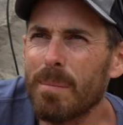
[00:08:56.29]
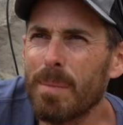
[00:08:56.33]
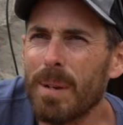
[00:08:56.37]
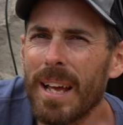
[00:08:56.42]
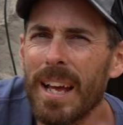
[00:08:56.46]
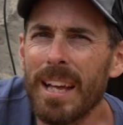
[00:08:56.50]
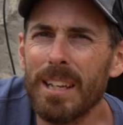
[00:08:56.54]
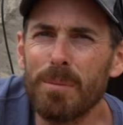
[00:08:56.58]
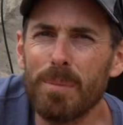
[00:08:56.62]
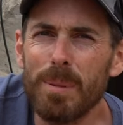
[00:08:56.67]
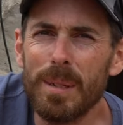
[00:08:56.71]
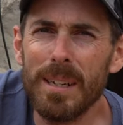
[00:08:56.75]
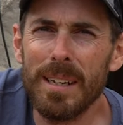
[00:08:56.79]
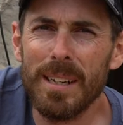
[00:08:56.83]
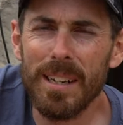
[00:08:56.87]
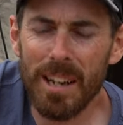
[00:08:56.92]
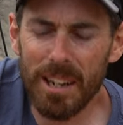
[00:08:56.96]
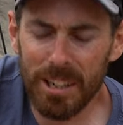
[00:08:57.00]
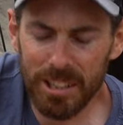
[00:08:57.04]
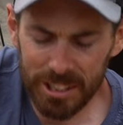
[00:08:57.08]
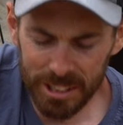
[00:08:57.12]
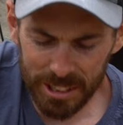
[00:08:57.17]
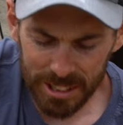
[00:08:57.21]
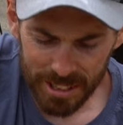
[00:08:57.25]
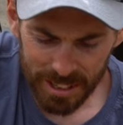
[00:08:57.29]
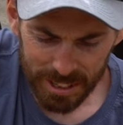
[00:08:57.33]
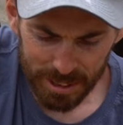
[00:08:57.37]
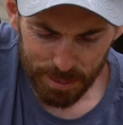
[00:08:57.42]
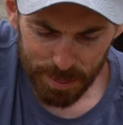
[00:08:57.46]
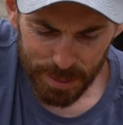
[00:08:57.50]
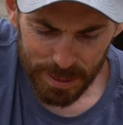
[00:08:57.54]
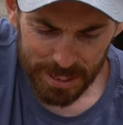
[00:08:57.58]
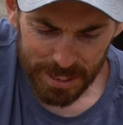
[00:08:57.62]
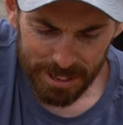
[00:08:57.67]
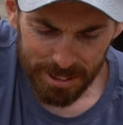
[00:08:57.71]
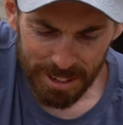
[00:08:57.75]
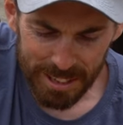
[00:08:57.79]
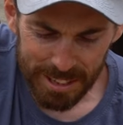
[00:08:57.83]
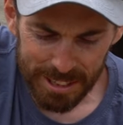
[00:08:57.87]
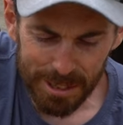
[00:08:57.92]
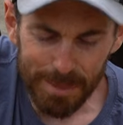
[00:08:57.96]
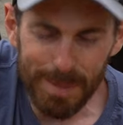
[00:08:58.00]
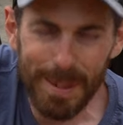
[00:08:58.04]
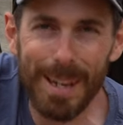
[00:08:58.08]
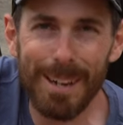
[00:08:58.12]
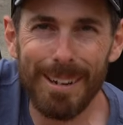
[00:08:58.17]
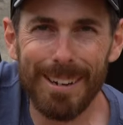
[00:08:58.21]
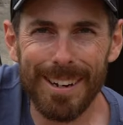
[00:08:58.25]
but it has been lush and it's been great
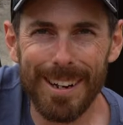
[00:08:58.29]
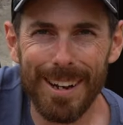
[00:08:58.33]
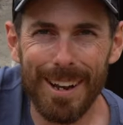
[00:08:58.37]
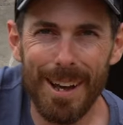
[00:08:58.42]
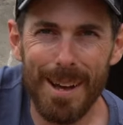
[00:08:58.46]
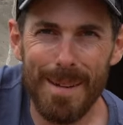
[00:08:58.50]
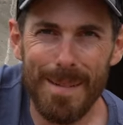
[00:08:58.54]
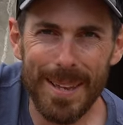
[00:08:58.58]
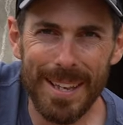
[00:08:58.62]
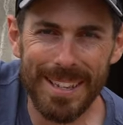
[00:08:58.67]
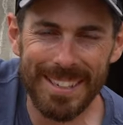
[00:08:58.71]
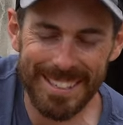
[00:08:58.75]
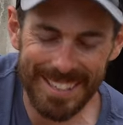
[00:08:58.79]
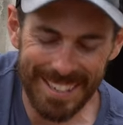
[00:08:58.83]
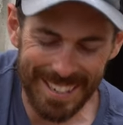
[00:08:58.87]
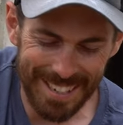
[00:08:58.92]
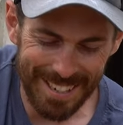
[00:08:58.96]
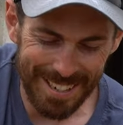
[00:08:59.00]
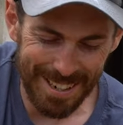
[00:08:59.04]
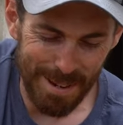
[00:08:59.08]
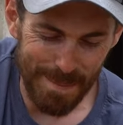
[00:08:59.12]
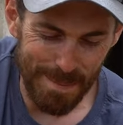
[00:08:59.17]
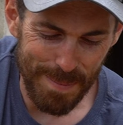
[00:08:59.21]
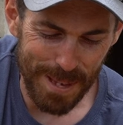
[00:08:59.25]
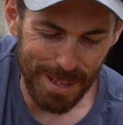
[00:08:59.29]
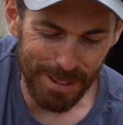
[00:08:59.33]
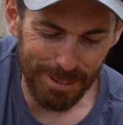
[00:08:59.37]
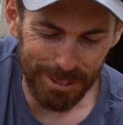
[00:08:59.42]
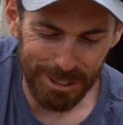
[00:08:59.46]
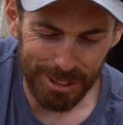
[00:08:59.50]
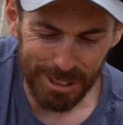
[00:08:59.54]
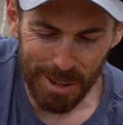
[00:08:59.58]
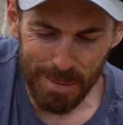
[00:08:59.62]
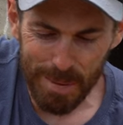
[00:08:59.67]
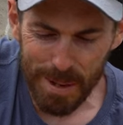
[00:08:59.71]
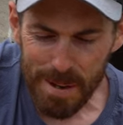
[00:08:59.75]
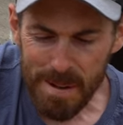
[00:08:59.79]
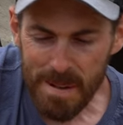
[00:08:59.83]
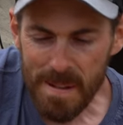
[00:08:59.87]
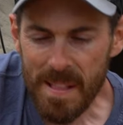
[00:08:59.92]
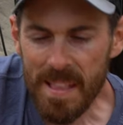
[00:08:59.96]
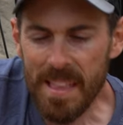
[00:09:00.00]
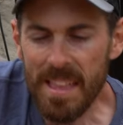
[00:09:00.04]
to be out climbing, hasn't it, in our bit of summer.